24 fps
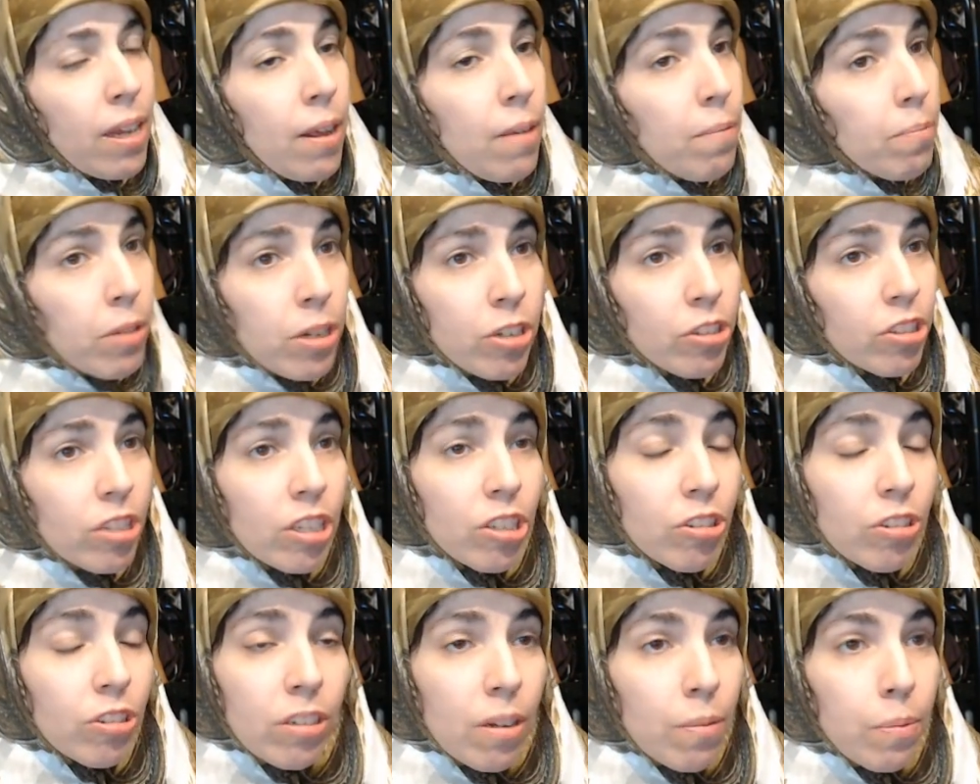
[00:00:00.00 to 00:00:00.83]
because they
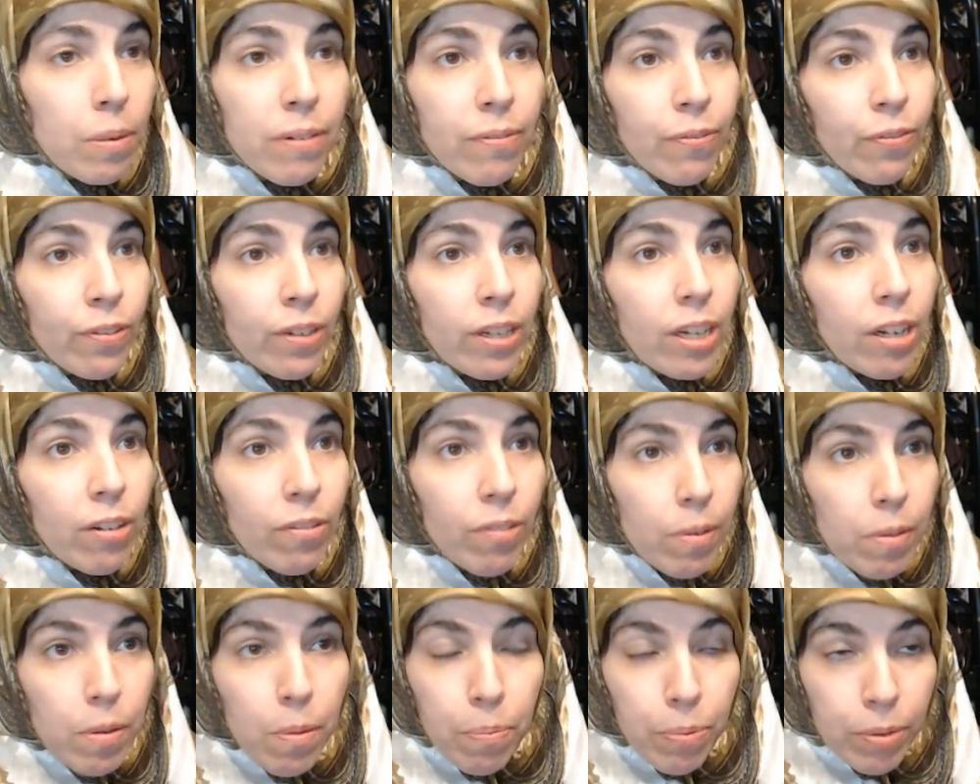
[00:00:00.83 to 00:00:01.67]
shouldn't have been fleeing
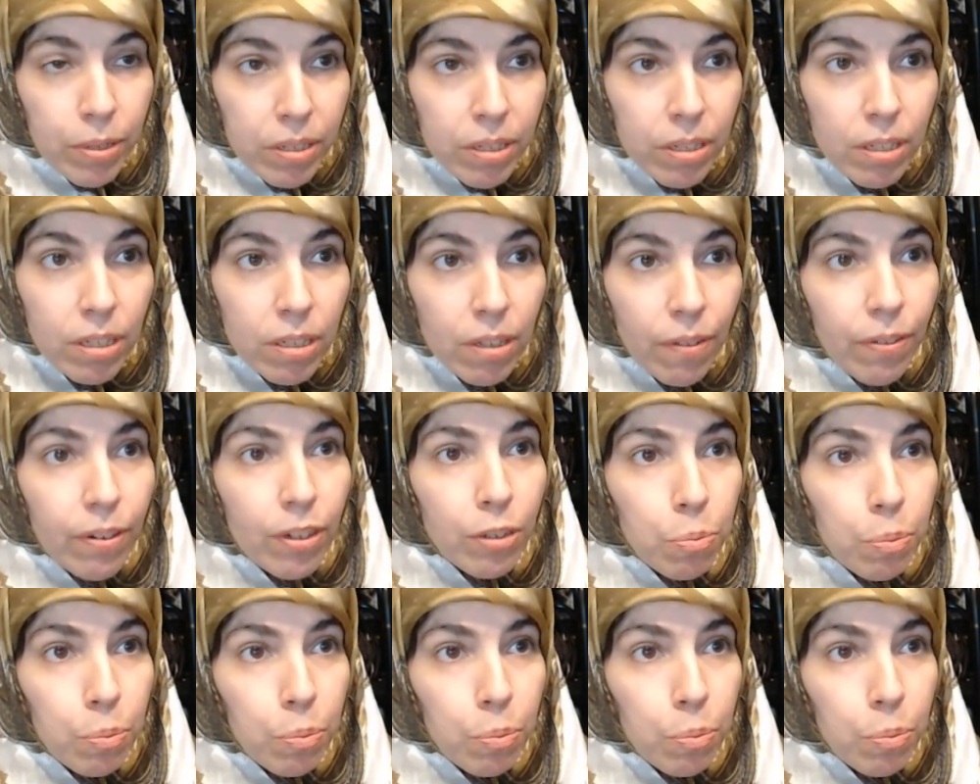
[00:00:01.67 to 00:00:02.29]
from the prison in the first